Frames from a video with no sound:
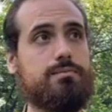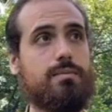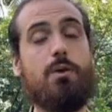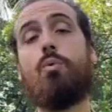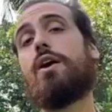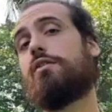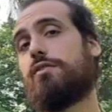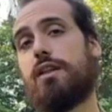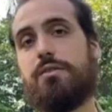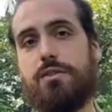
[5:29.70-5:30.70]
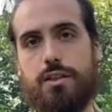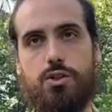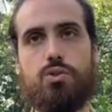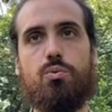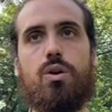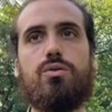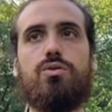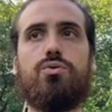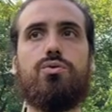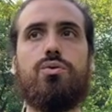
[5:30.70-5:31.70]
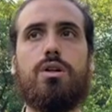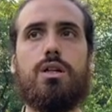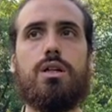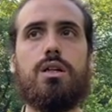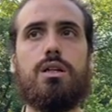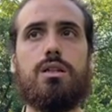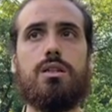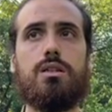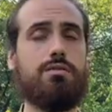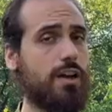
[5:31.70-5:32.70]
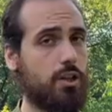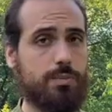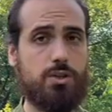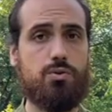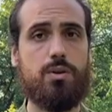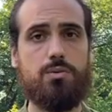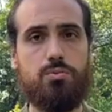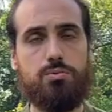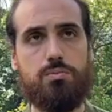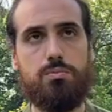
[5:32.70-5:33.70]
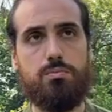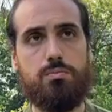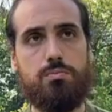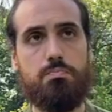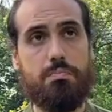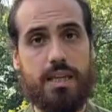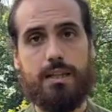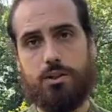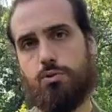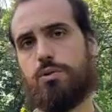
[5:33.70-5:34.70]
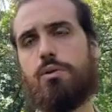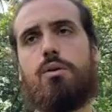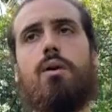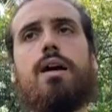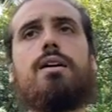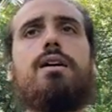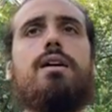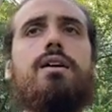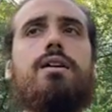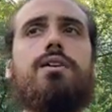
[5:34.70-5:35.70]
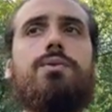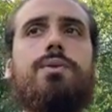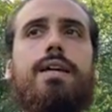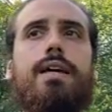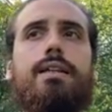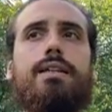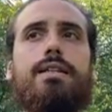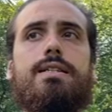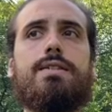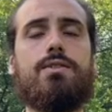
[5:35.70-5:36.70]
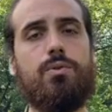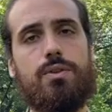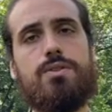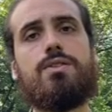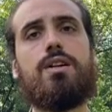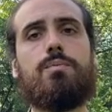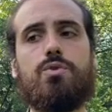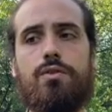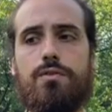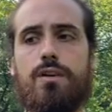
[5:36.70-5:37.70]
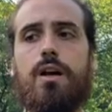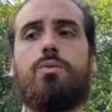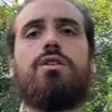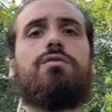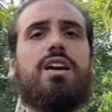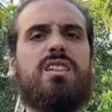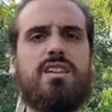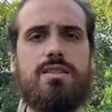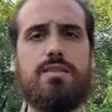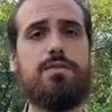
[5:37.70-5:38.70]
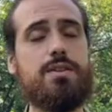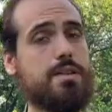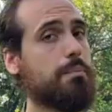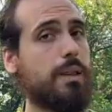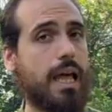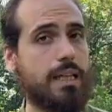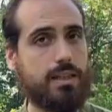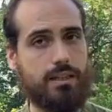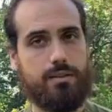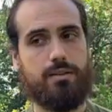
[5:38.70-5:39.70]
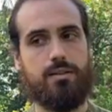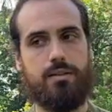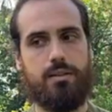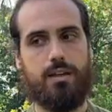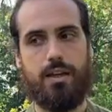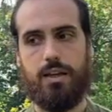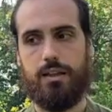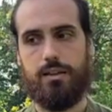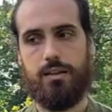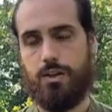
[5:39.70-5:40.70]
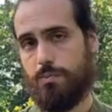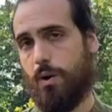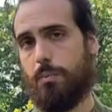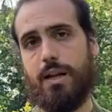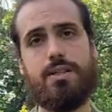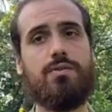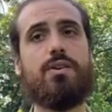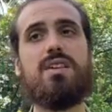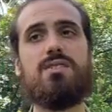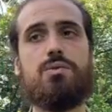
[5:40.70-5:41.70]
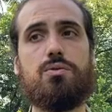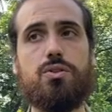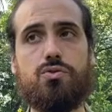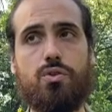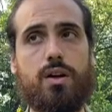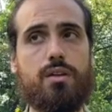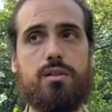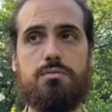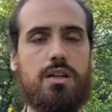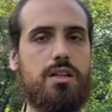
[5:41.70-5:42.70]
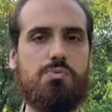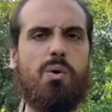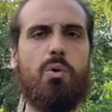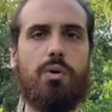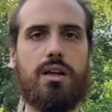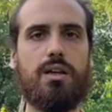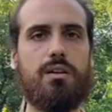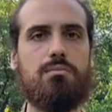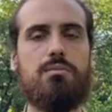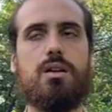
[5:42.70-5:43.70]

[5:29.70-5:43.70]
way of living that you want to develop, that you want to be, that you want to acquire, you can see on these terms of cultivating as if it's a plant. And a small plant is very easy to destroy. Any small rain can